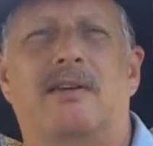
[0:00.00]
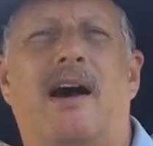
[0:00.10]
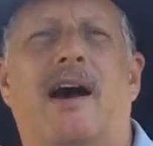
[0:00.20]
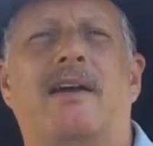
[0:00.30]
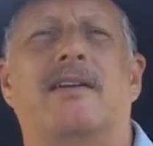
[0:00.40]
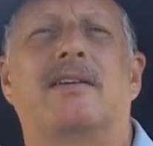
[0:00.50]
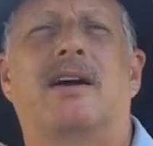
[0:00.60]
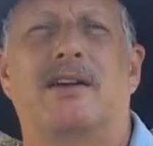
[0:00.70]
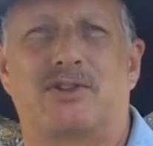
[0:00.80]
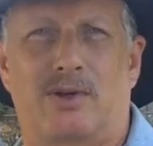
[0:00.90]
God and
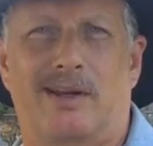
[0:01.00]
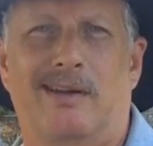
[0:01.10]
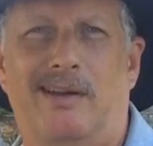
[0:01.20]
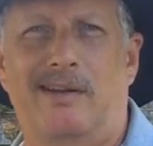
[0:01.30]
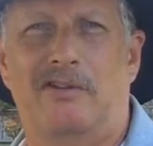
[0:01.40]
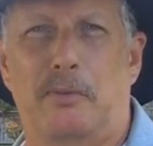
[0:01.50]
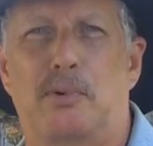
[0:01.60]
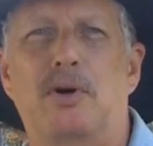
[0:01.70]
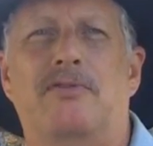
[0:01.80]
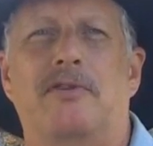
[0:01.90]
country, the
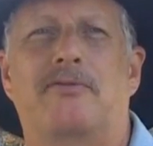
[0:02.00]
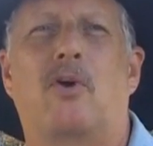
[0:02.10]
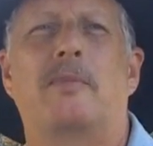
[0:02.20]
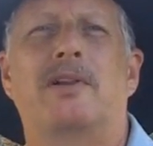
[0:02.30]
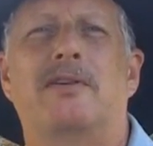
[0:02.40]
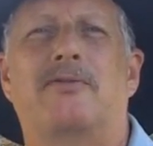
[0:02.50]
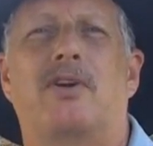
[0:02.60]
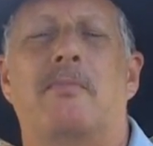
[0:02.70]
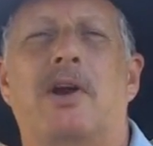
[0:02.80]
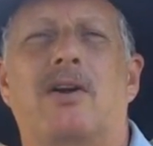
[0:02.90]
proven formula
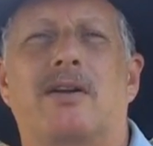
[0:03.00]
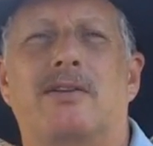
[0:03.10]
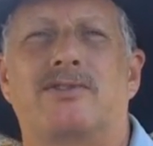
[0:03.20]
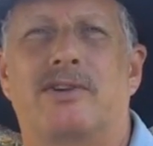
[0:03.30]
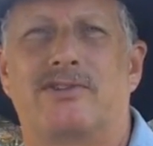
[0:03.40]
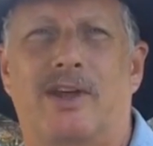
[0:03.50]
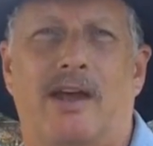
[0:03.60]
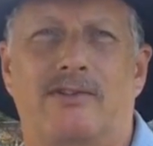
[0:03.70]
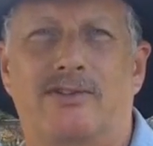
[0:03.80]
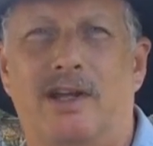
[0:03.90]
for American
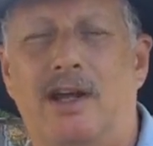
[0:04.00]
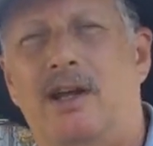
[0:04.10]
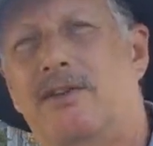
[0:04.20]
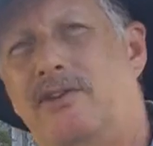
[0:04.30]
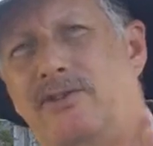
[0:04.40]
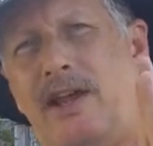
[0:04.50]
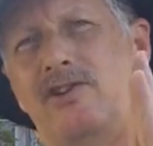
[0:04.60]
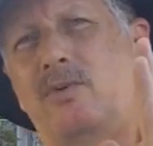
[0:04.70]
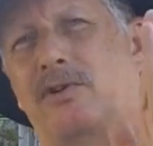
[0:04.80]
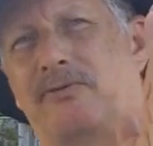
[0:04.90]
success. This
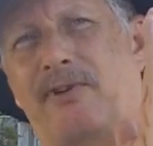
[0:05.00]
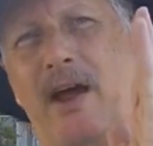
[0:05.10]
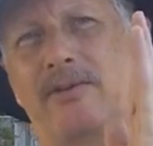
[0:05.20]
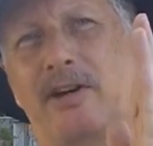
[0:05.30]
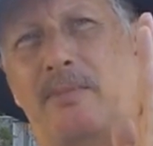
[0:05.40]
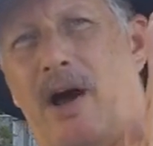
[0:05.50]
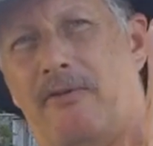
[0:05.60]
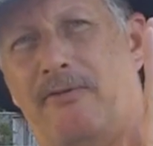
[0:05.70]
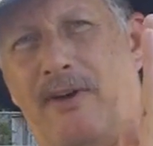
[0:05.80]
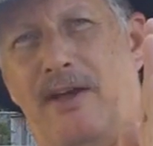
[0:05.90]
nation was founded
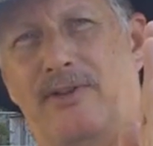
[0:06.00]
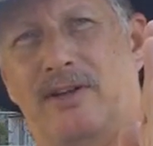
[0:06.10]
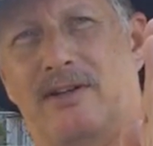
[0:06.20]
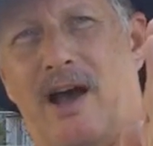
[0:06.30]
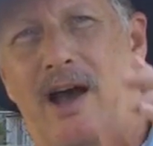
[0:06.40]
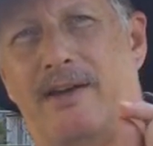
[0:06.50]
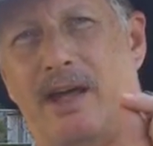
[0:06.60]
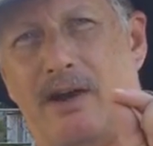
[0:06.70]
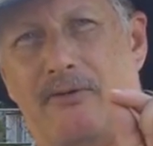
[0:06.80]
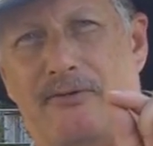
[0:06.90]
upon faith in God
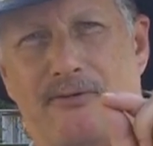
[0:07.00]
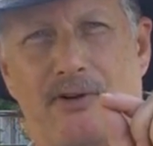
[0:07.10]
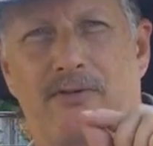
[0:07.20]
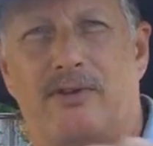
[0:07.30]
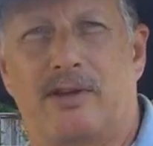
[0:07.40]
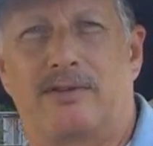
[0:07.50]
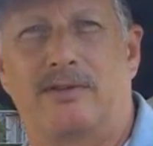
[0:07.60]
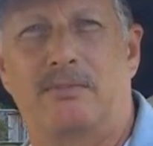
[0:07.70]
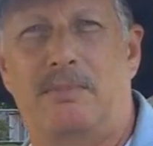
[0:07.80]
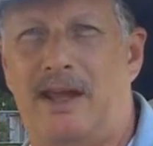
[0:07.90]
and a fervent
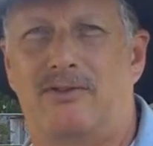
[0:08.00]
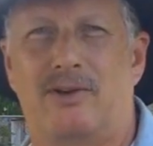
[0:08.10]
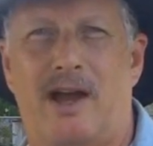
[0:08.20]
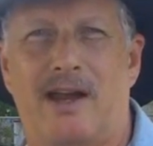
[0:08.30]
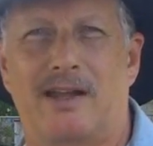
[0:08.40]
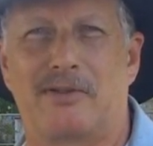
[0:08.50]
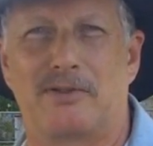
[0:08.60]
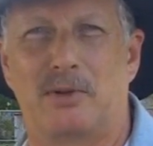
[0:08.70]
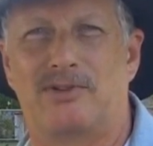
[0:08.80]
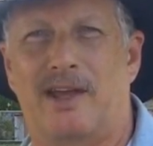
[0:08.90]
patriotic
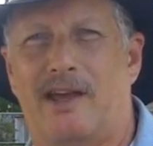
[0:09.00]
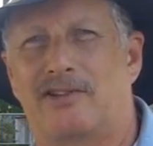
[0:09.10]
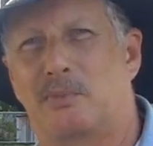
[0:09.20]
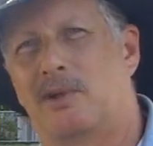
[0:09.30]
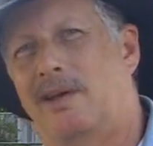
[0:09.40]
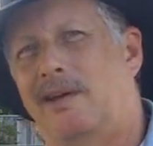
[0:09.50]
enthusiasm.